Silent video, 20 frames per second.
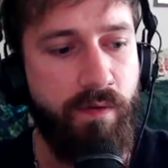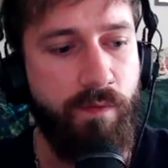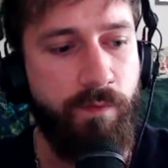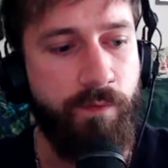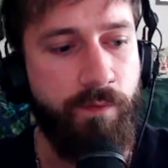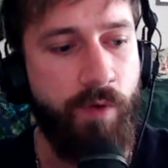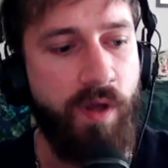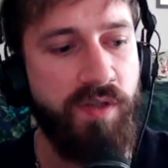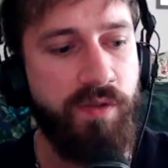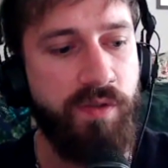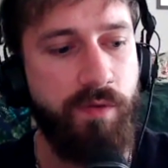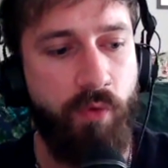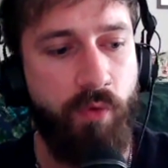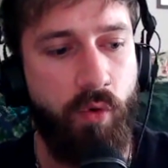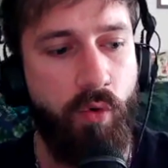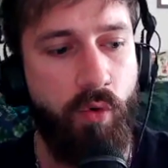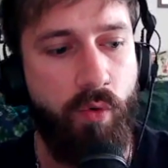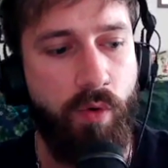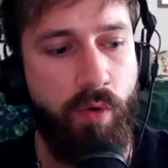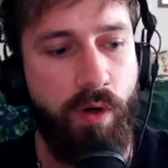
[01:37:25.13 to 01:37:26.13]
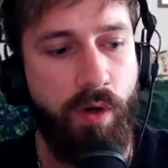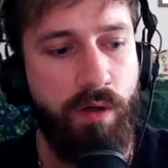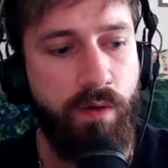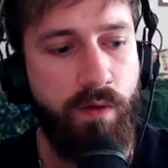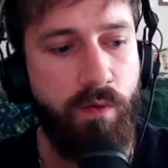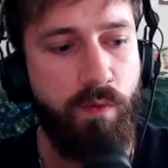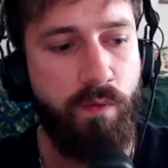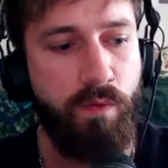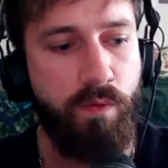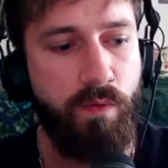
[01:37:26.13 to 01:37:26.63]
first of all,
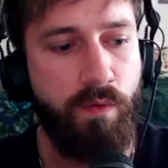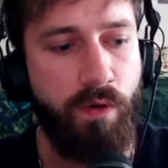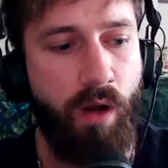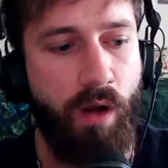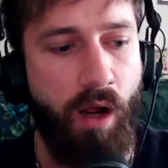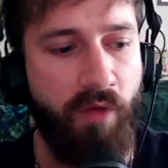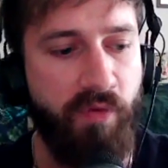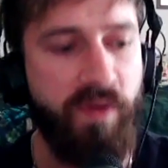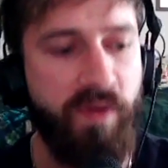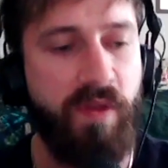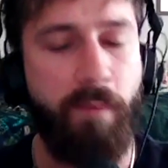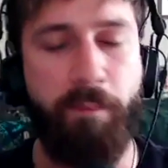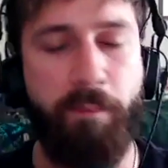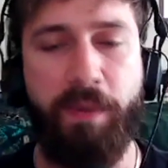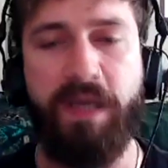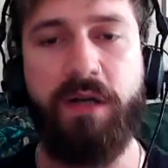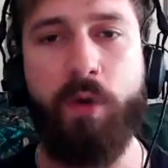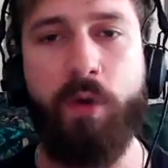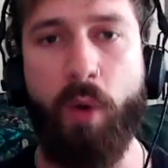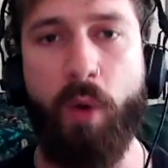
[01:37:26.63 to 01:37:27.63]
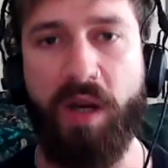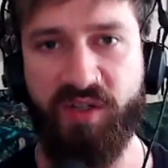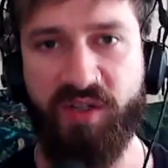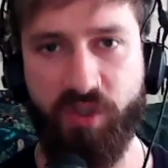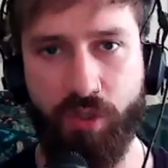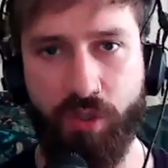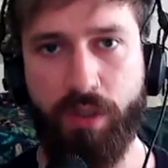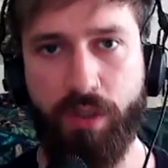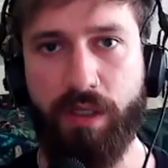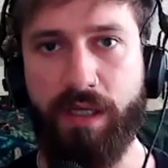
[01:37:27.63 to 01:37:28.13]
I think the big
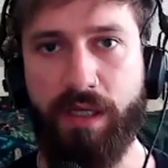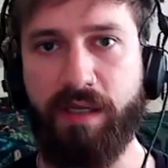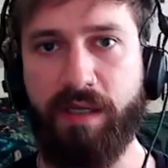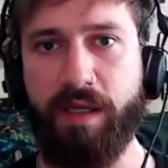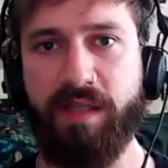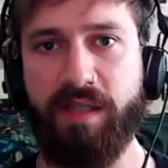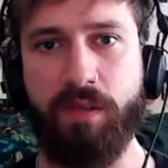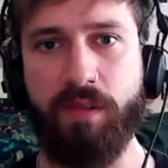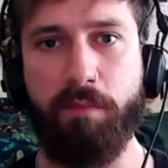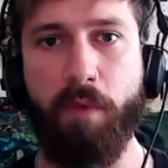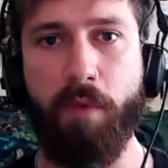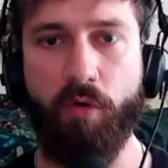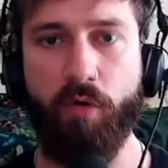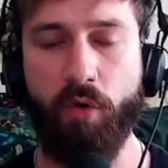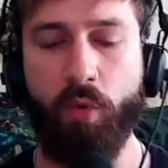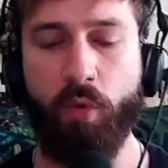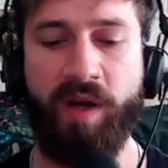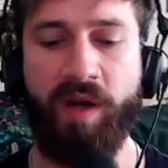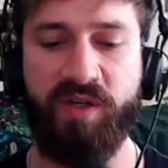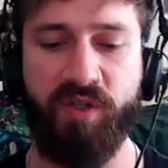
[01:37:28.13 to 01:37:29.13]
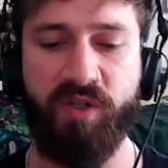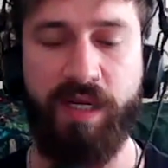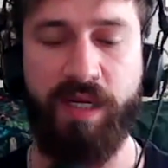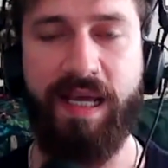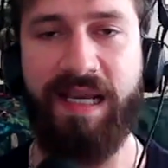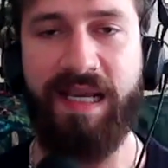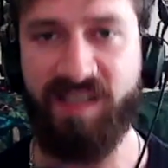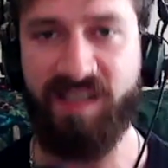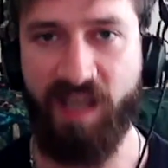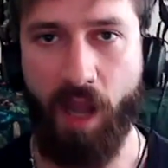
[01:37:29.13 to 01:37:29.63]
question is the moral question.
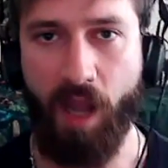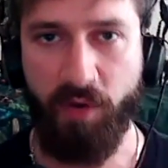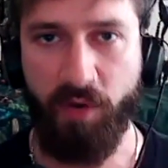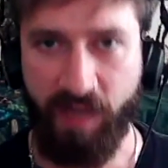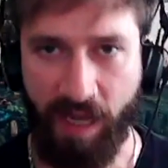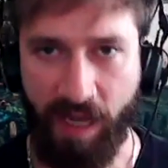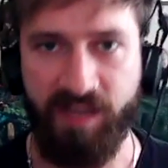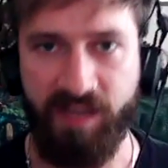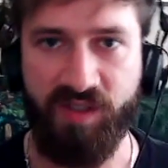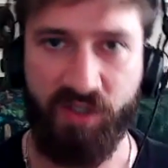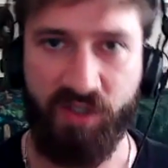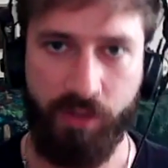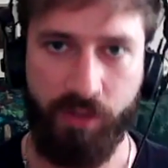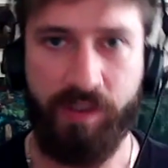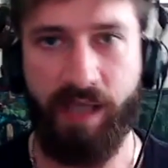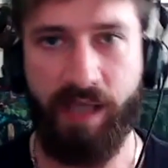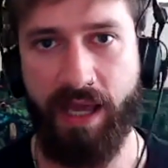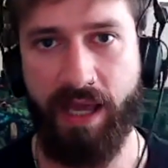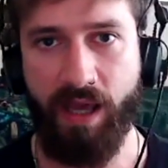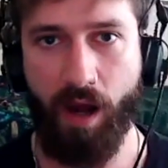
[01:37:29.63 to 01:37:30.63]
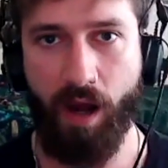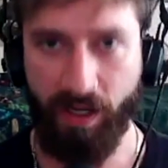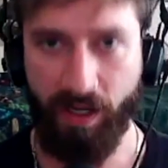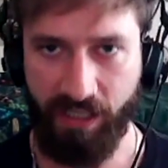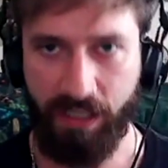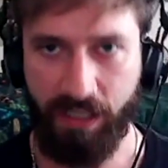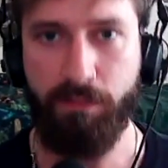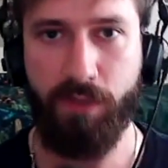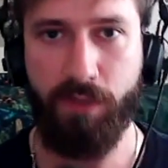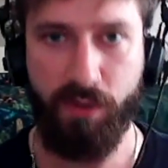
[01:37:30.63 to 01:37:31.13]
Is it okay to use AI
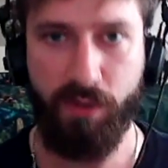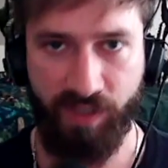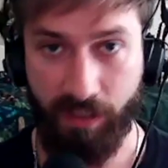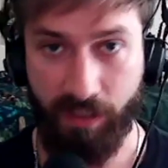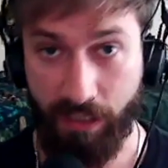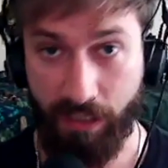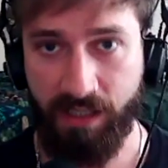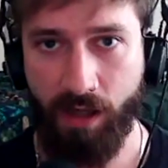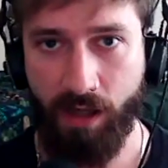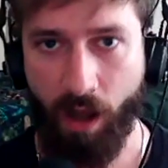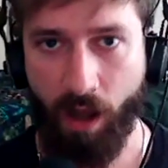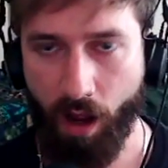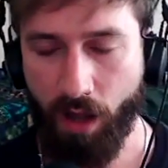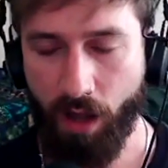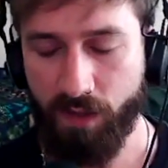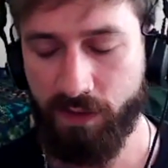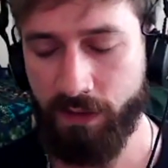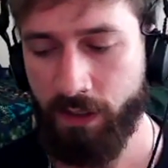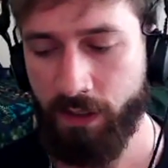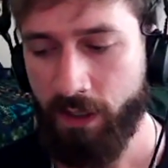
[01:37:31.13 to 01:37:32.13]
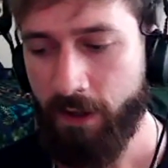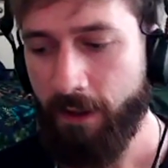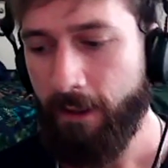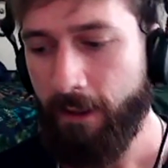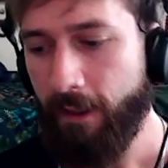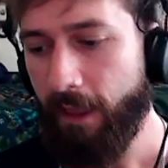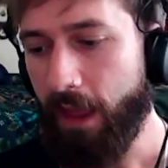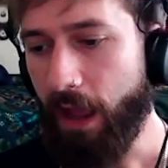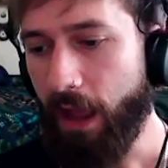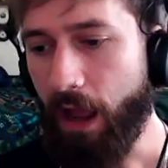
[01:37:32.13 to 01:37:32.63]
in music, in art?
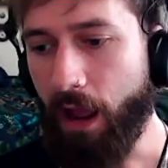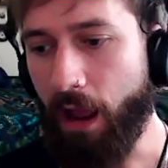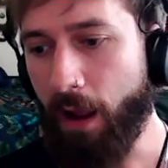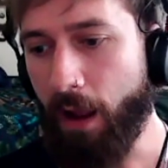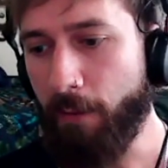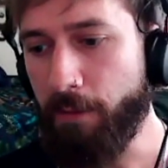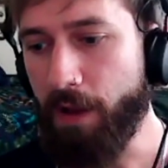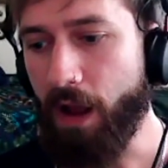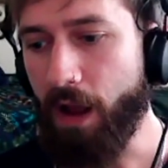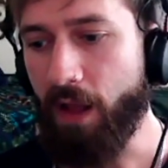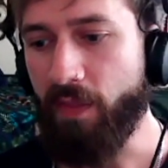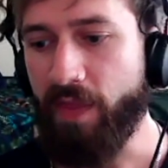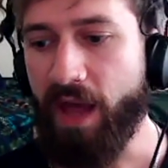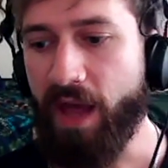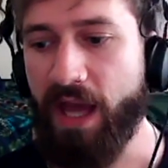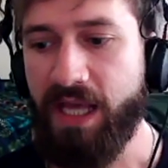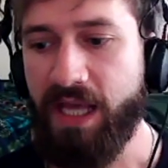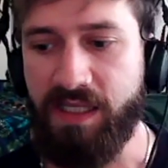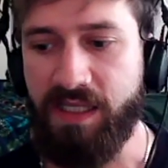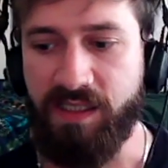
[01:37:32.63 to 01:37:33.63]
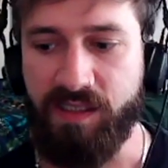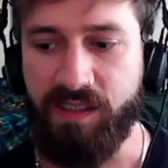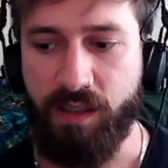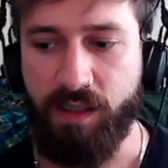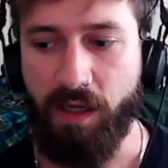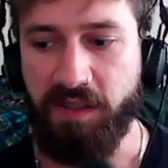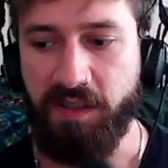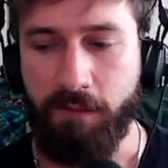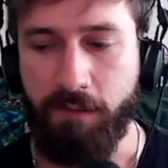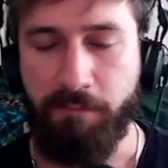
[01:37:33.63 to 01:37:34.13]
And that is
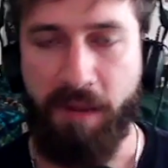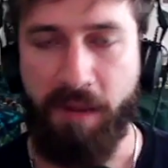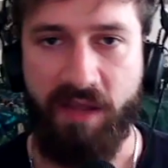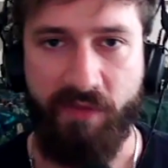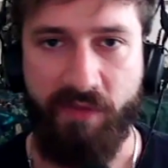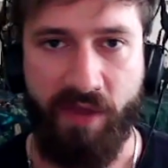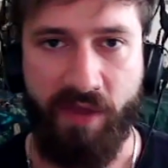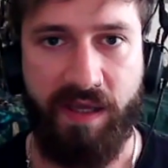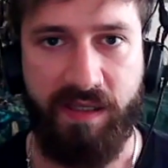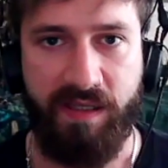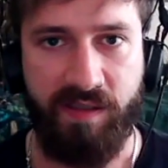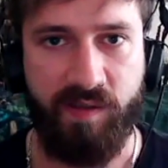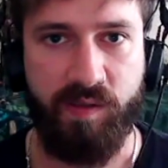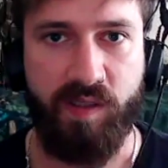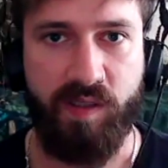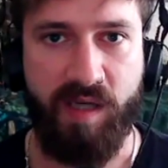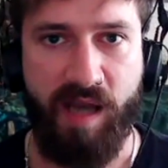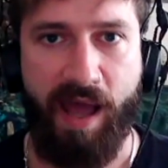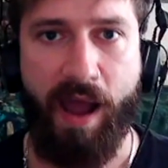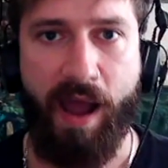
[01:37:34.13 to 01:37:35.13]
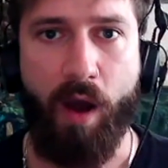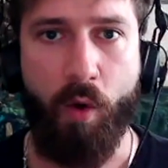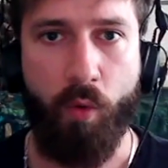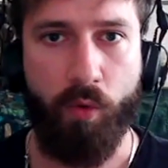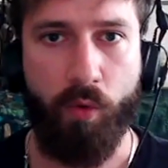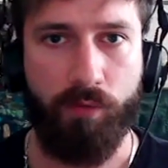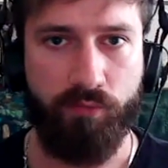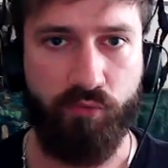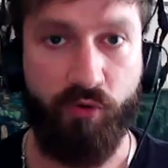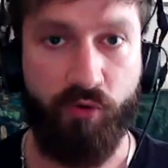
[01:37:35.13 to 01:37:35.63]
a debate that is
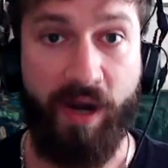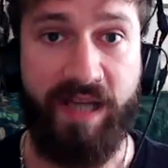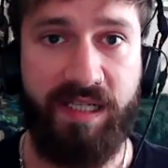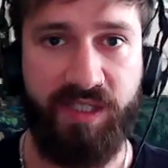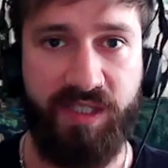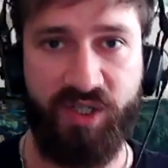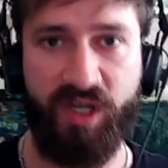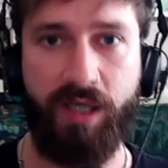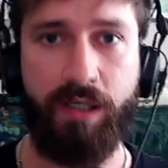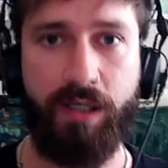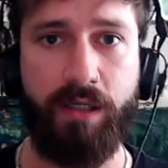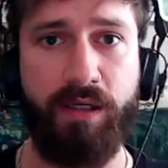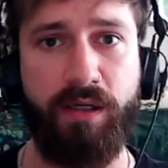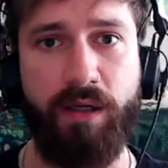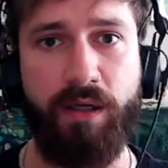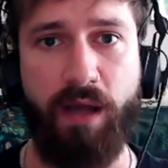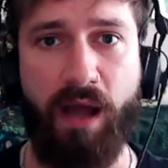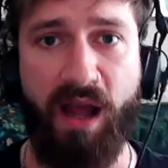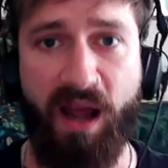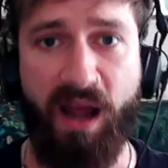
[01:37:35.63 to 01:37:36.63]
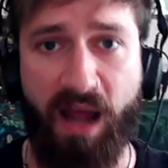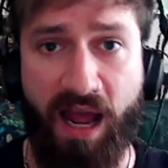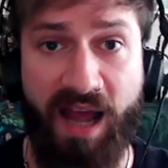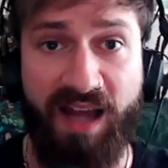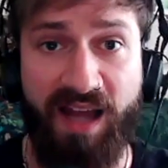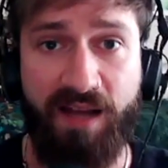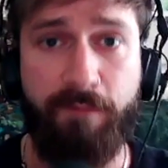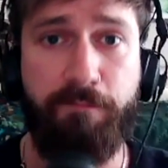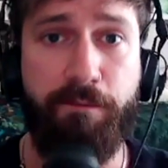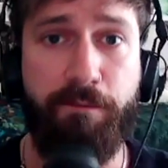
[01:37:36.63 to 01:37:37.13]
now raging
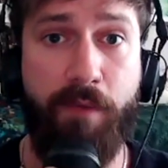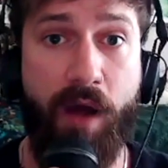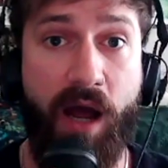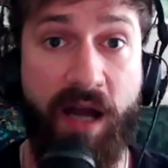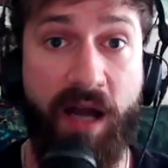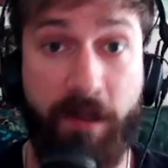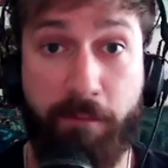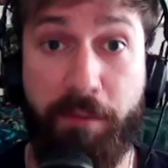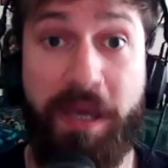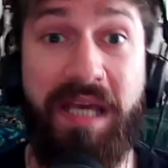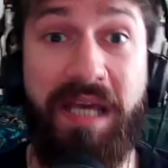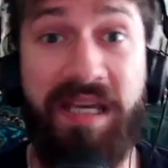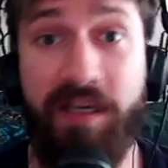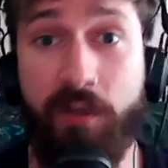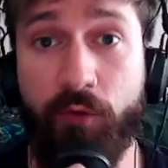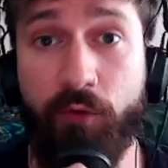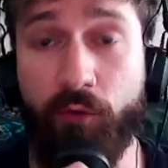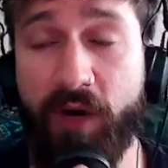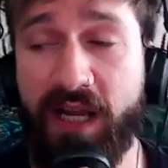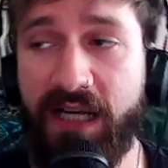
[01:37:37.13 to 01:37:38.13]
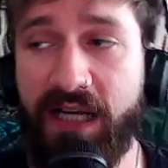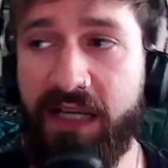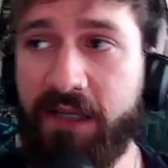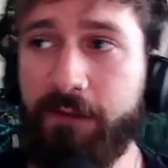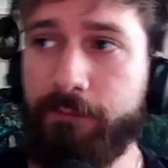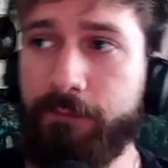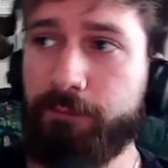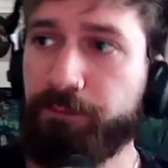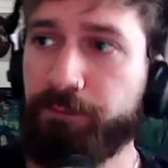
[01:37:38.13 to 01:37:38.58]
at a peak, really.